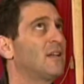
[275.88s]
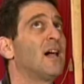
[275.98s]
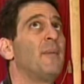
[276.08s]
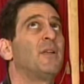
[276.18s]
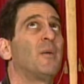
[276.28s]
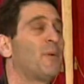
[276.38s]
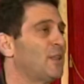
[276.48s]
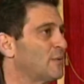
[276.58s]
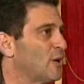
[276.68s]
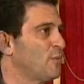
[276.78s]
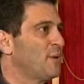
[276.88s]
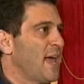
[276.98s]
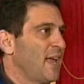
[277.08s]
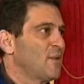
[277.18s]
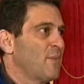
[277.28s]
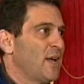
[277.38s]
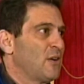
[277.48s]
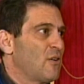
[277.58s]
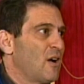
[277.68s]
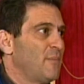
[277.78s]
-hmm. Climbing up on the rope and hanging by
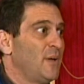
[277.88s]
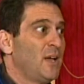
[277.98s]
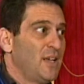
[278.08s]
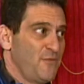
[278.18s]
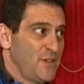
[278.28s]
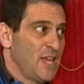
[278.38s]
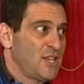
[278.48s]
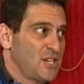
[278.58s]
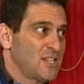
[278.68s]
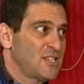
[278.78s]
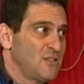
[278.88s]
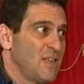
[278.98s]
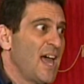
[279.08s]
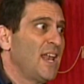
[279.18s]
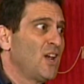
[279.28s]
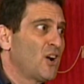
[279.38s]
your arm. If you get a chance to do that, it